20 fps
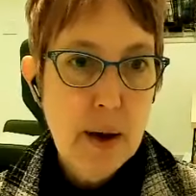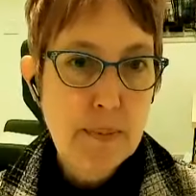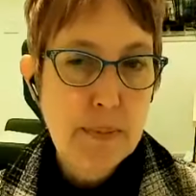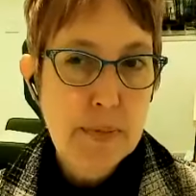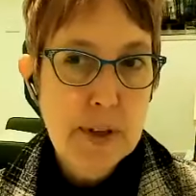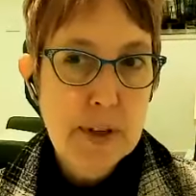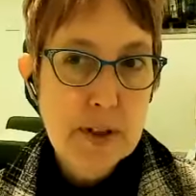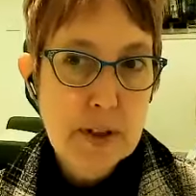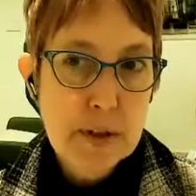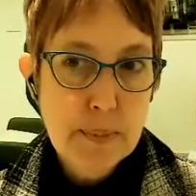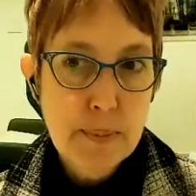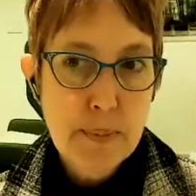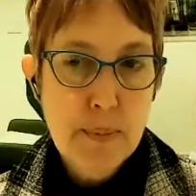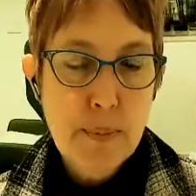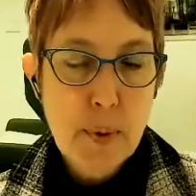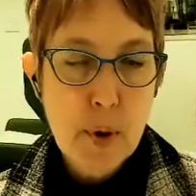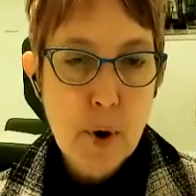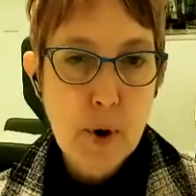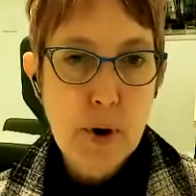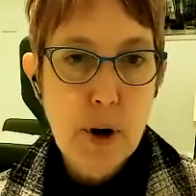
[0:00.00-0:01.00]
This
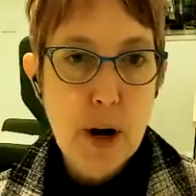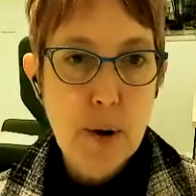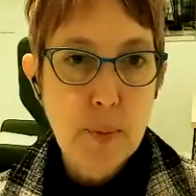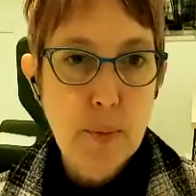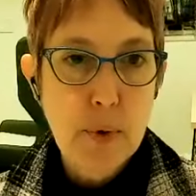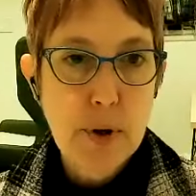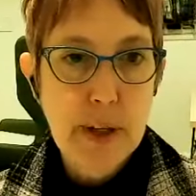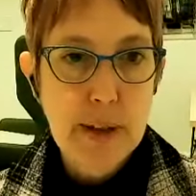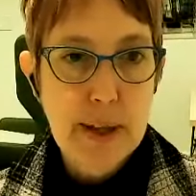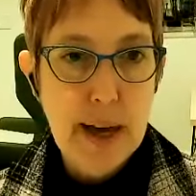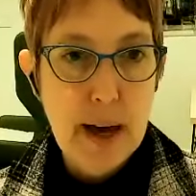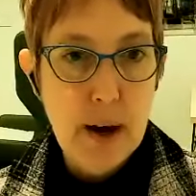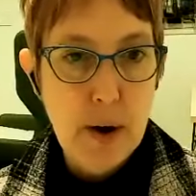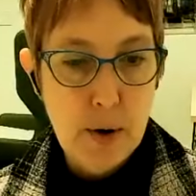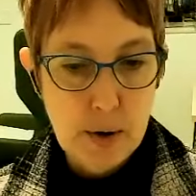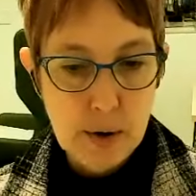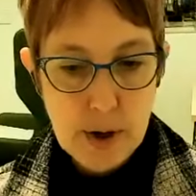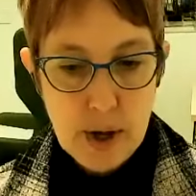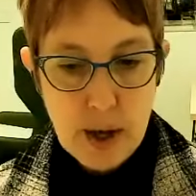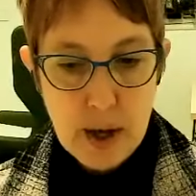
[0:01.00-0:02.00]
program would
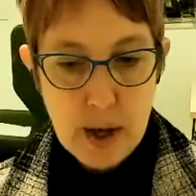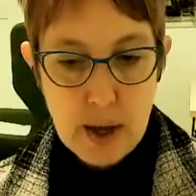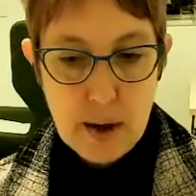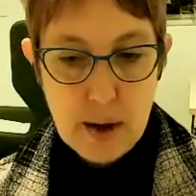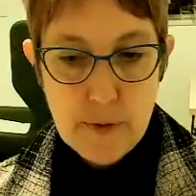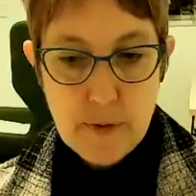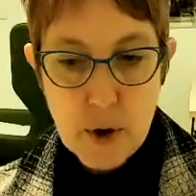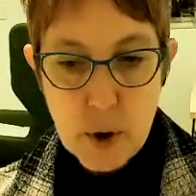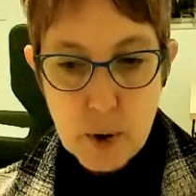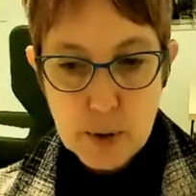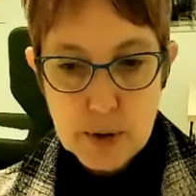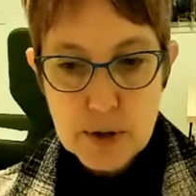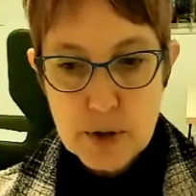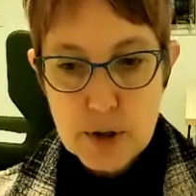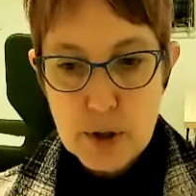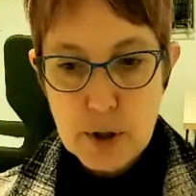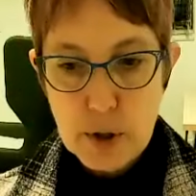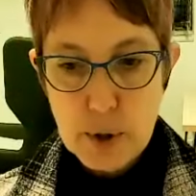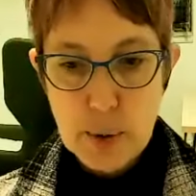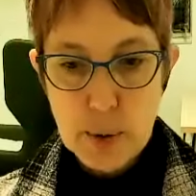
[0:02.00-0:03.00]
allow folks
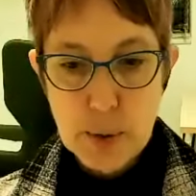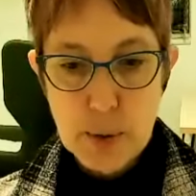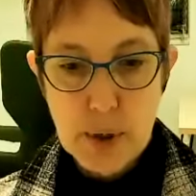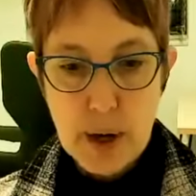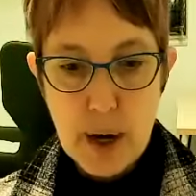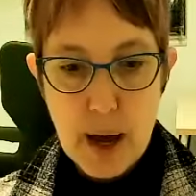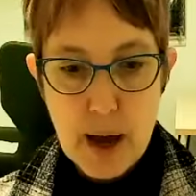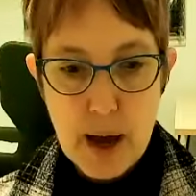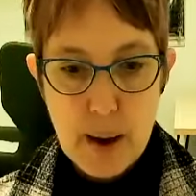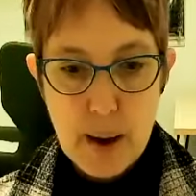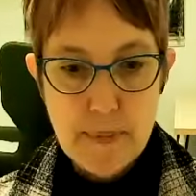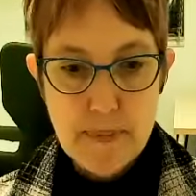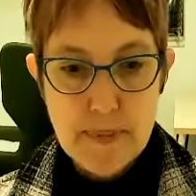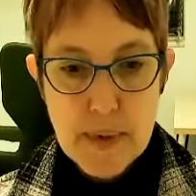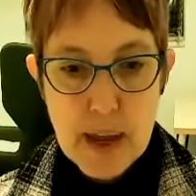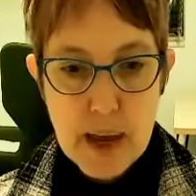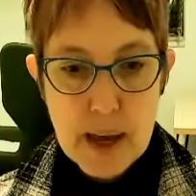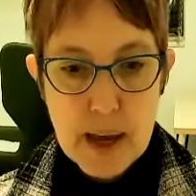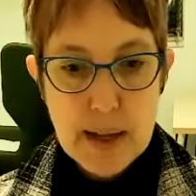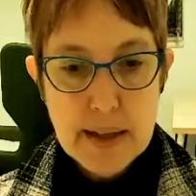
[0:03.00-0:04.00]
to,
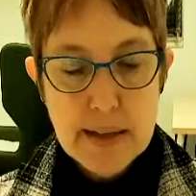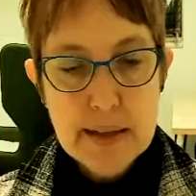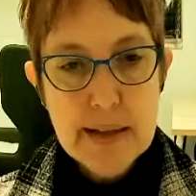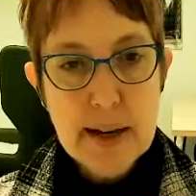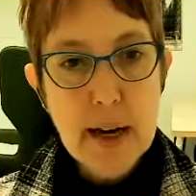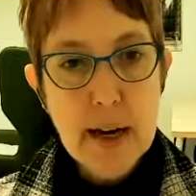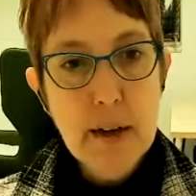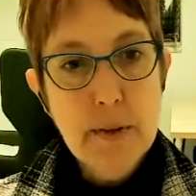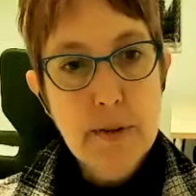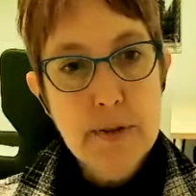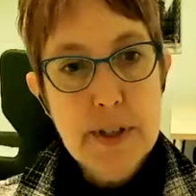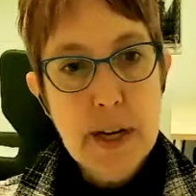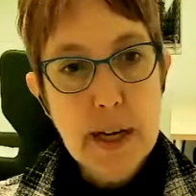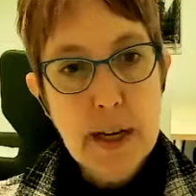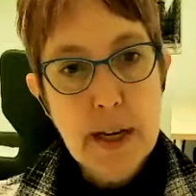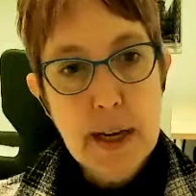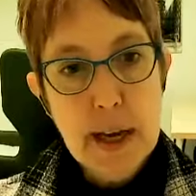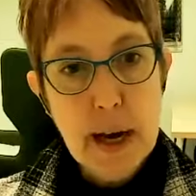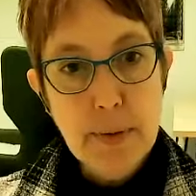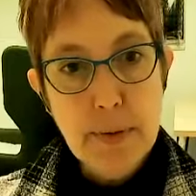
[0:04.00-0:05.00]
instead of
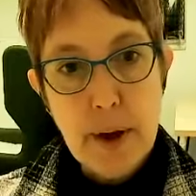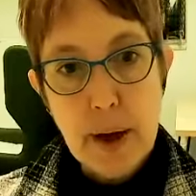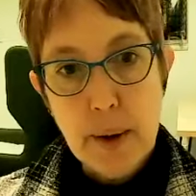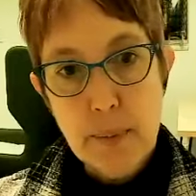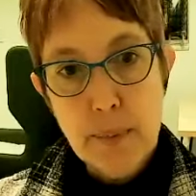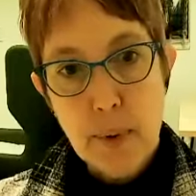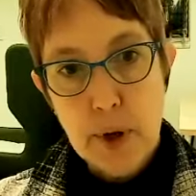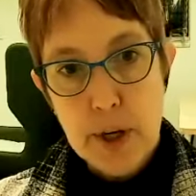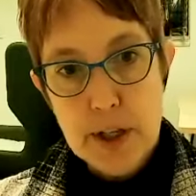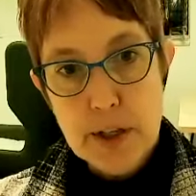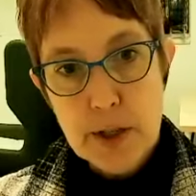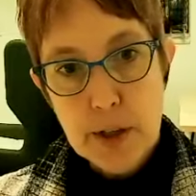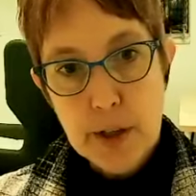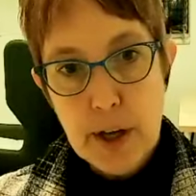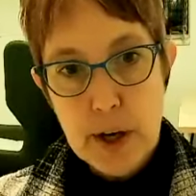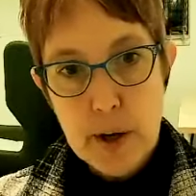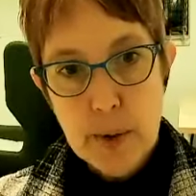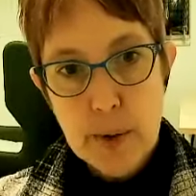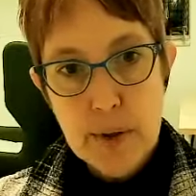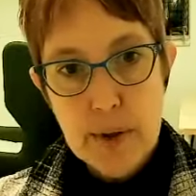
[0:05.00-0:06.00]
taking out that bridge
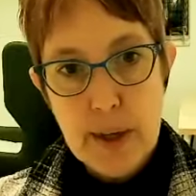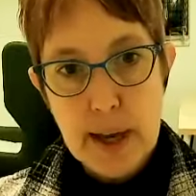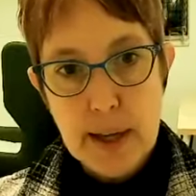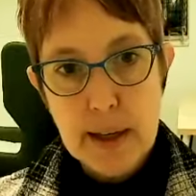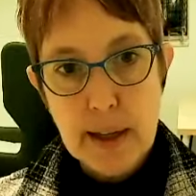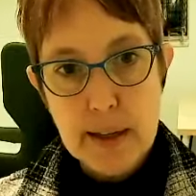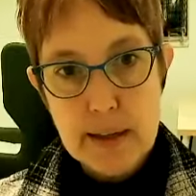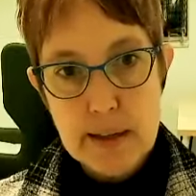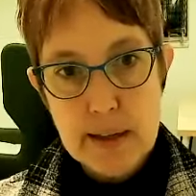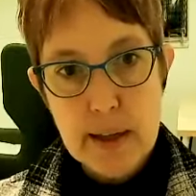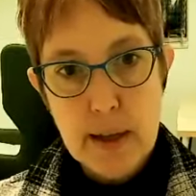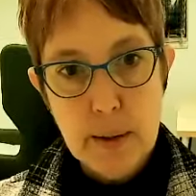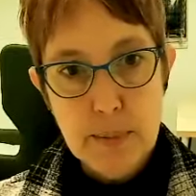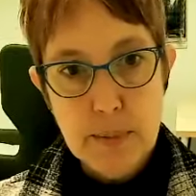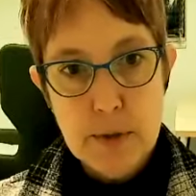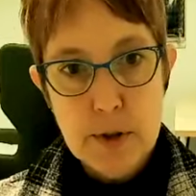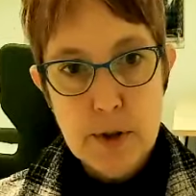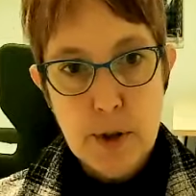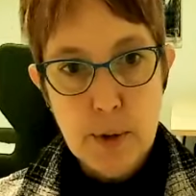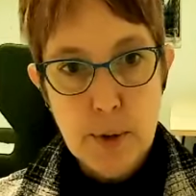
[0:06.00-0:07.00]
loan that gets them
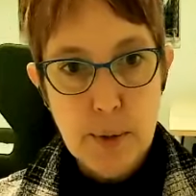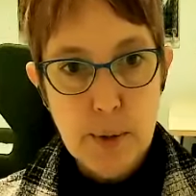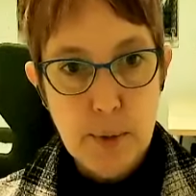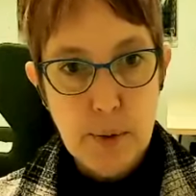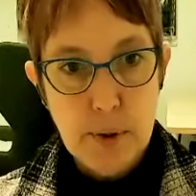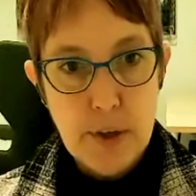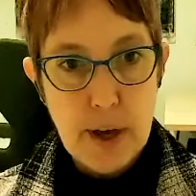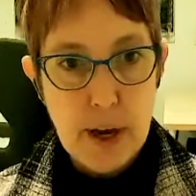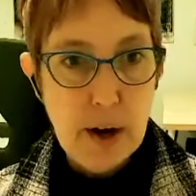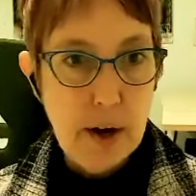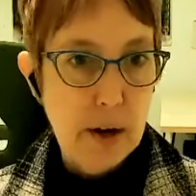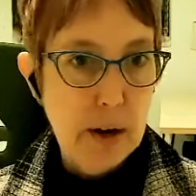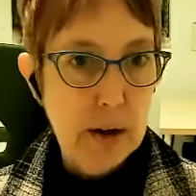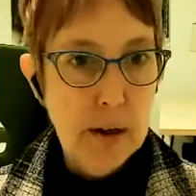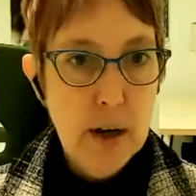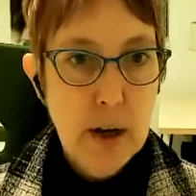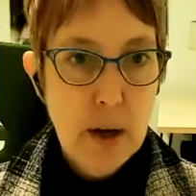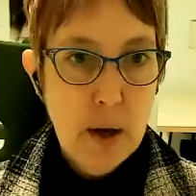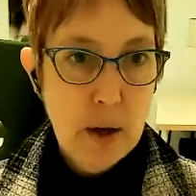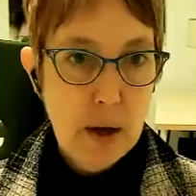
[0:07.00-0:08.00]
to their
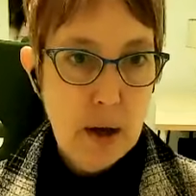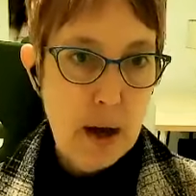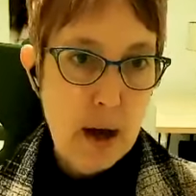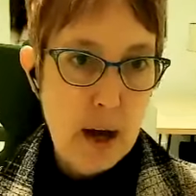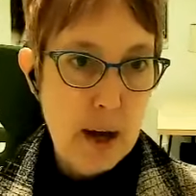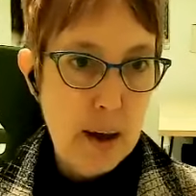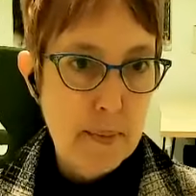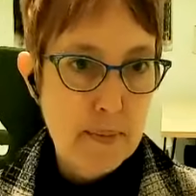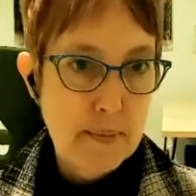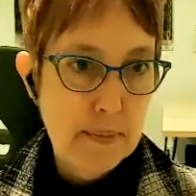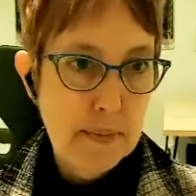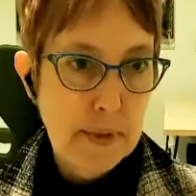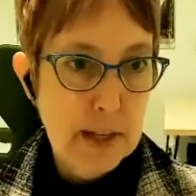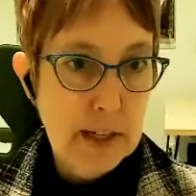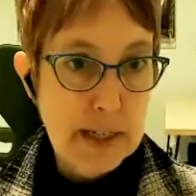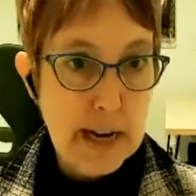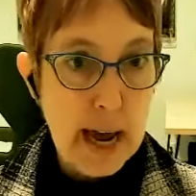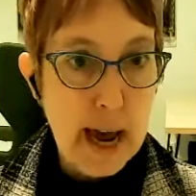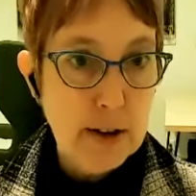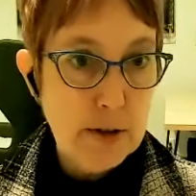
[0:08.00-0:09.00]
the
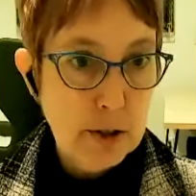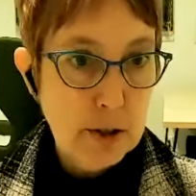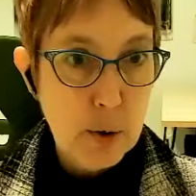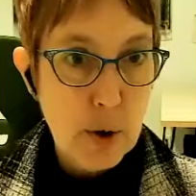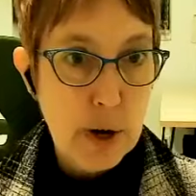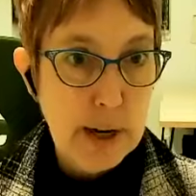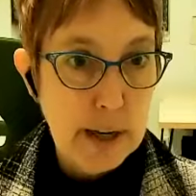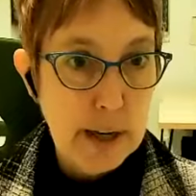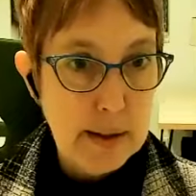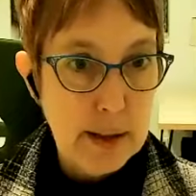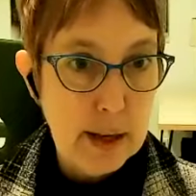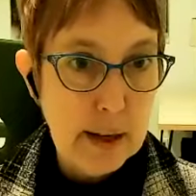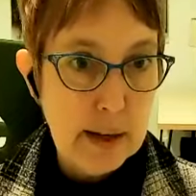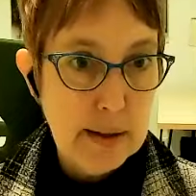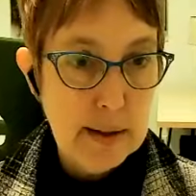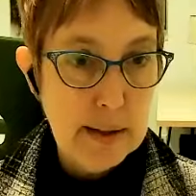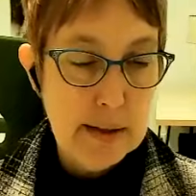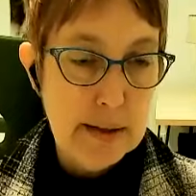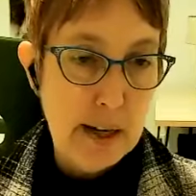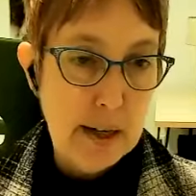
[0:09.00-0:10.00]
tax credit, that
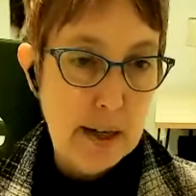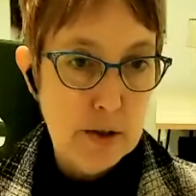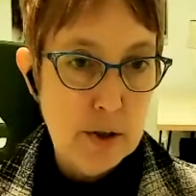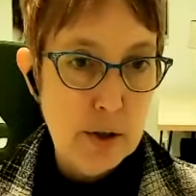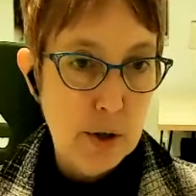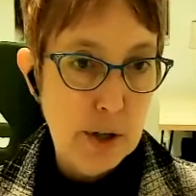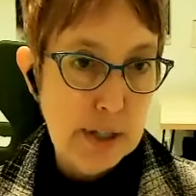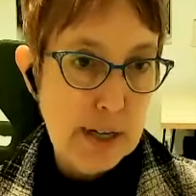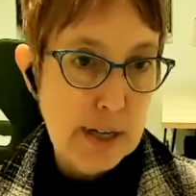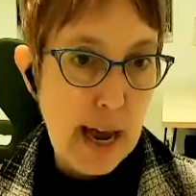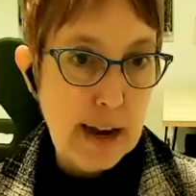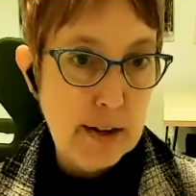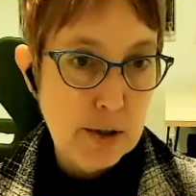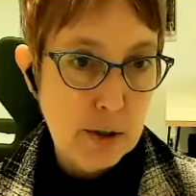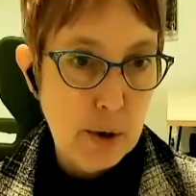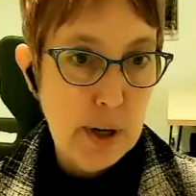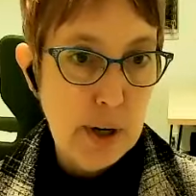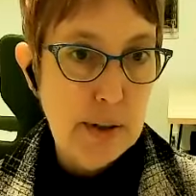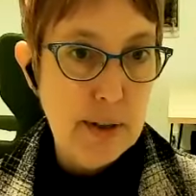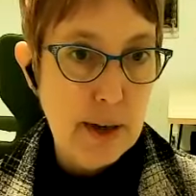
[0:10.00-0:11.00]
the state historic tax
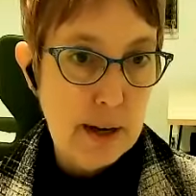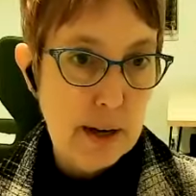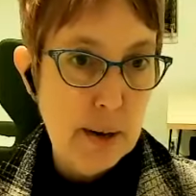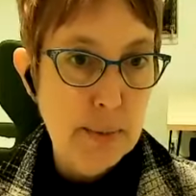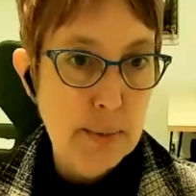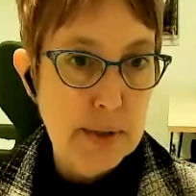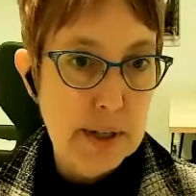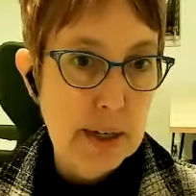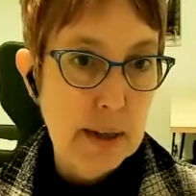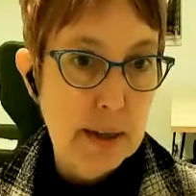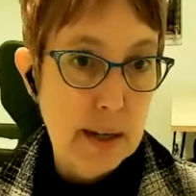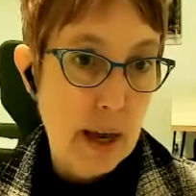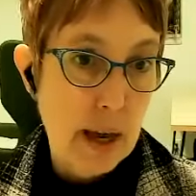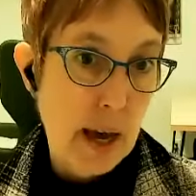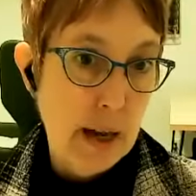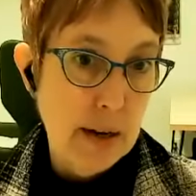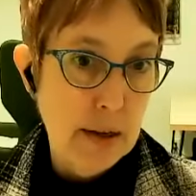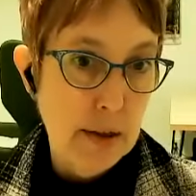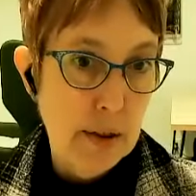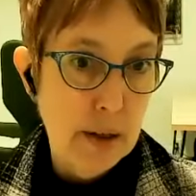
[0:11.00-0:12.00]
credit that comes in at the
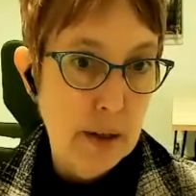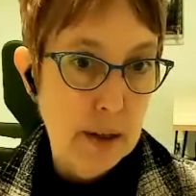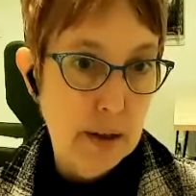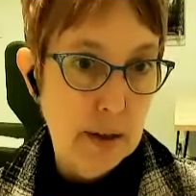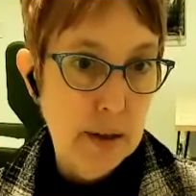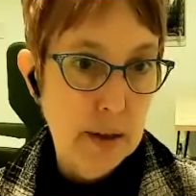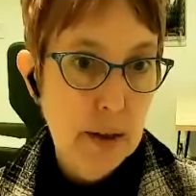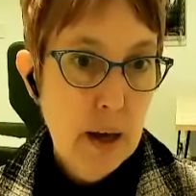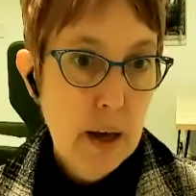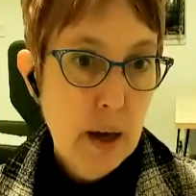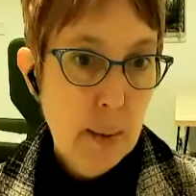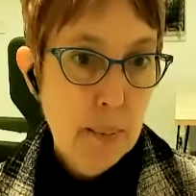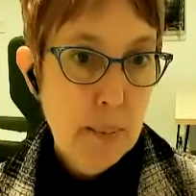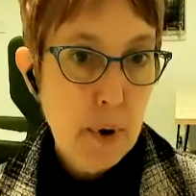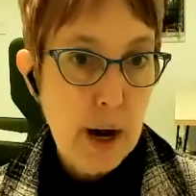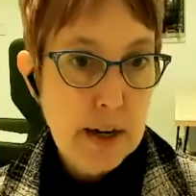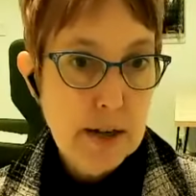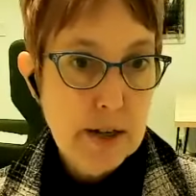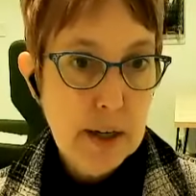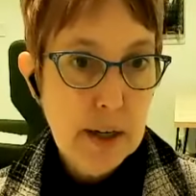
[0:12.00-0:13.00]
end of the
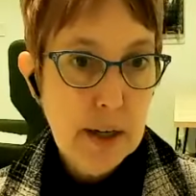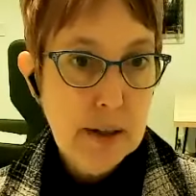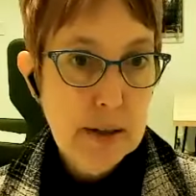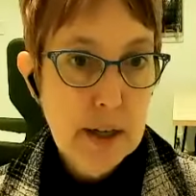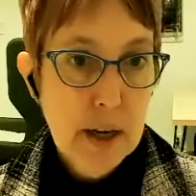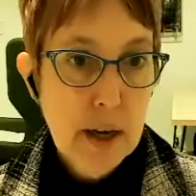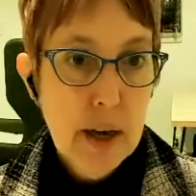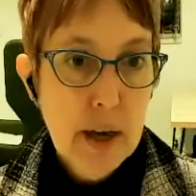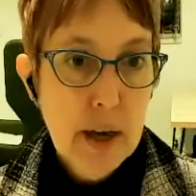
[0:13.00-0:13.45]
project,